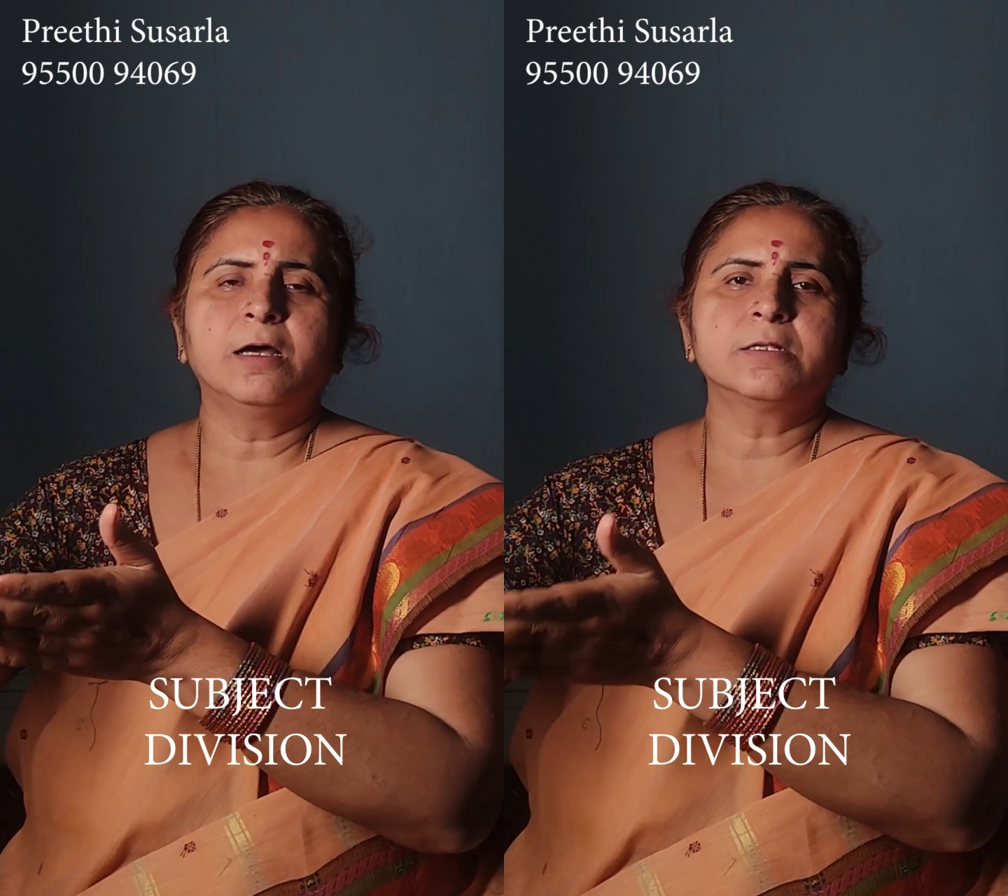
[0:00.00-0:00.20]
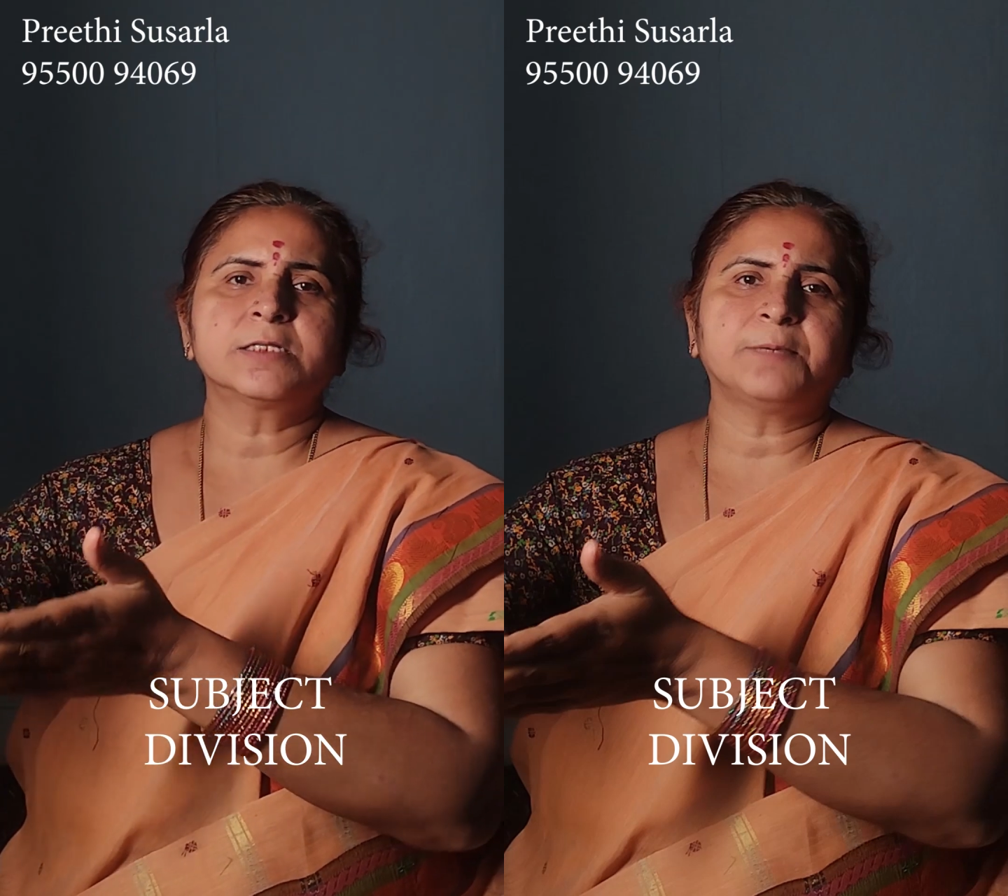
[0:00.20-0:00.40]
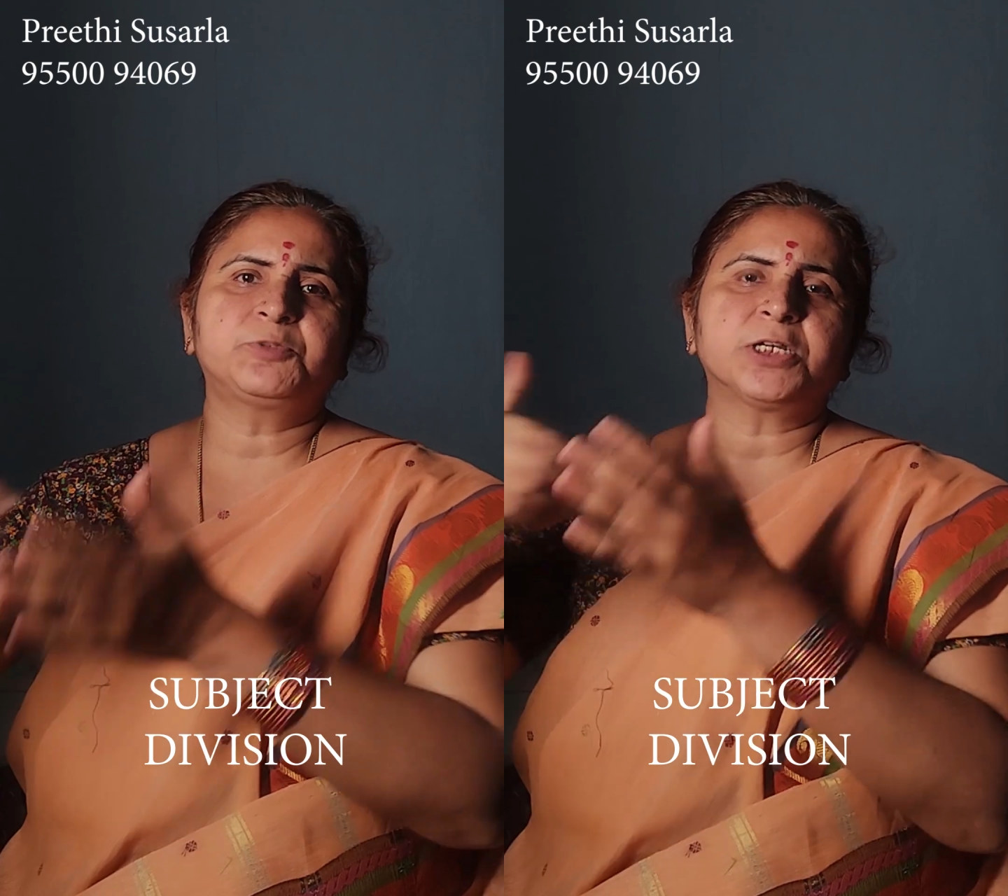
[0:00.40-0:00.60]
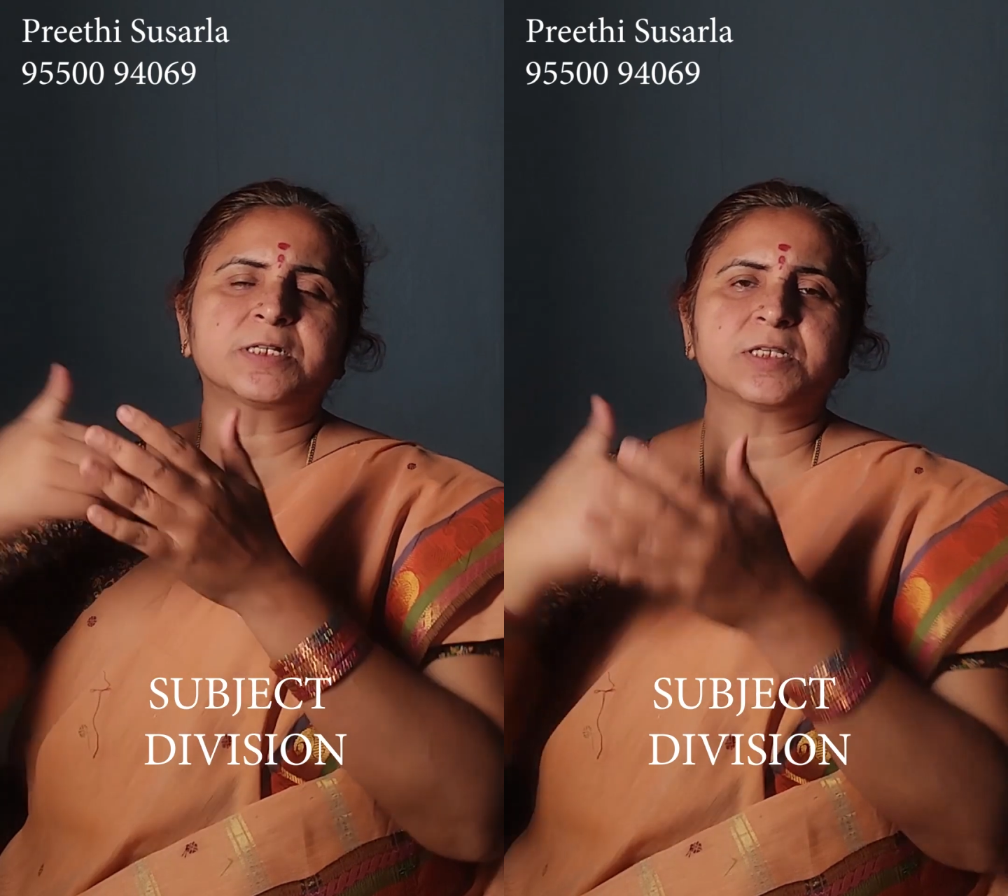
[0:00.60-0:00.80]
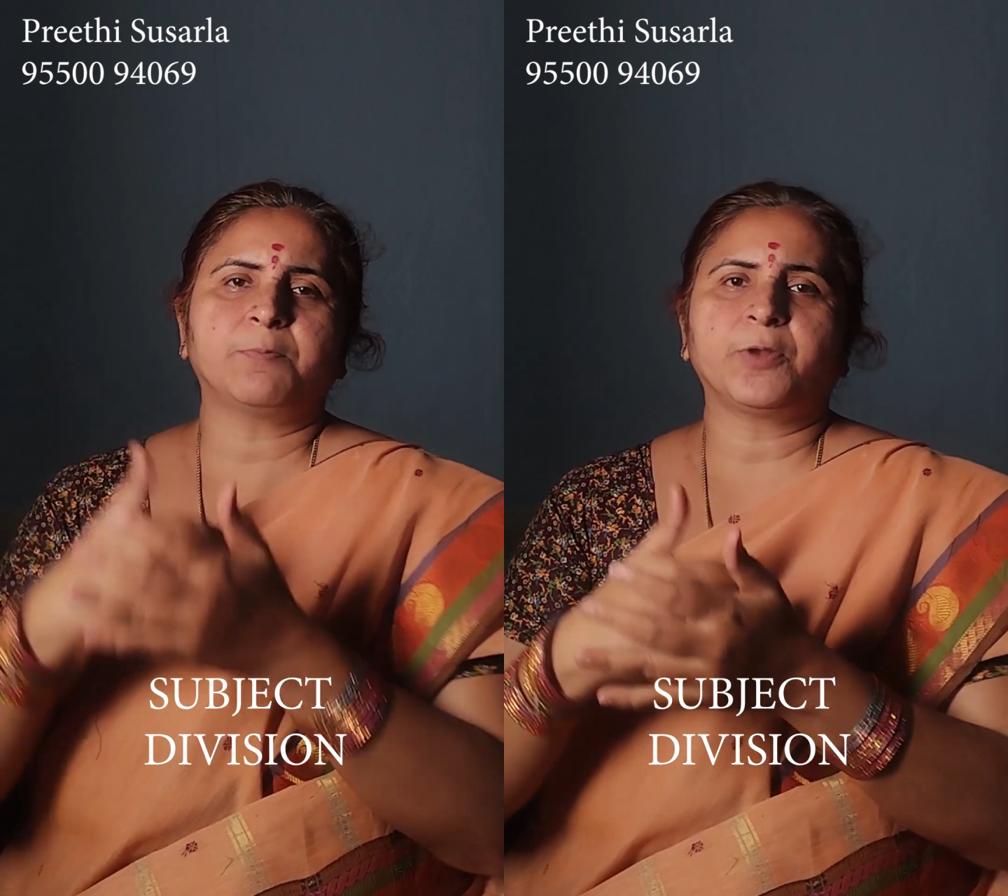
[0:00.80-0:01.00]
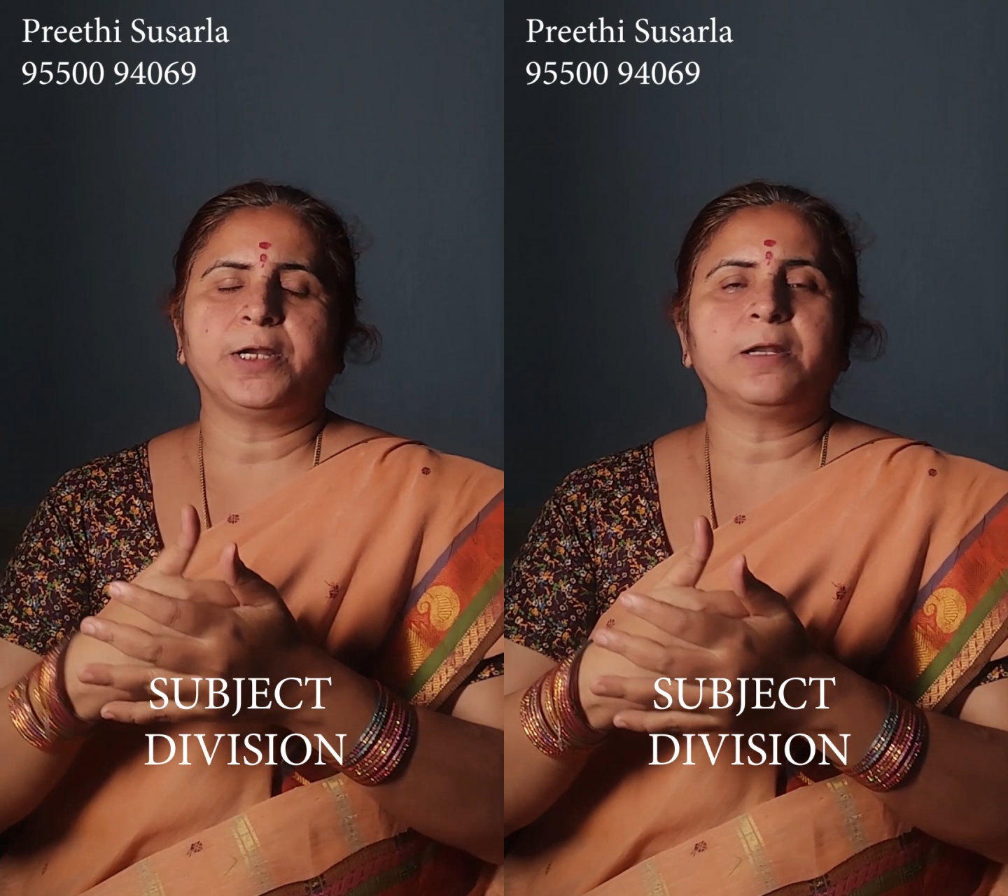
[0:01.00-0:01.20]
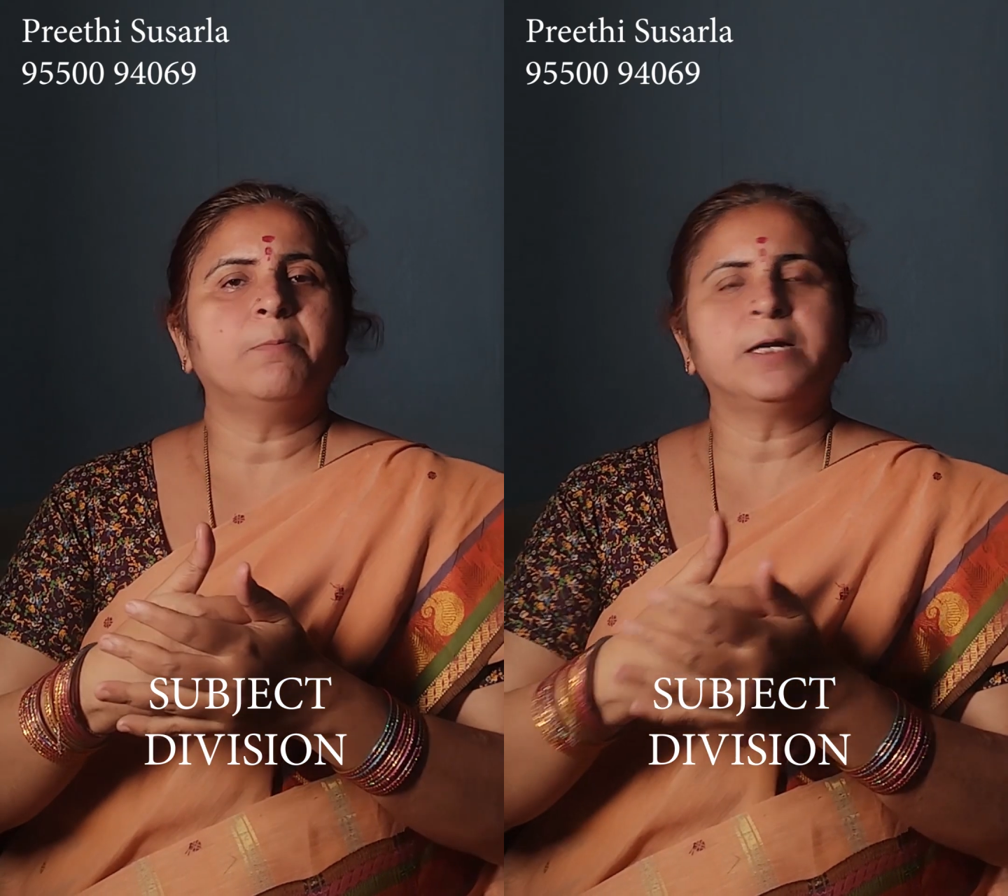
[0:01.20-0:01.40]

subject separate,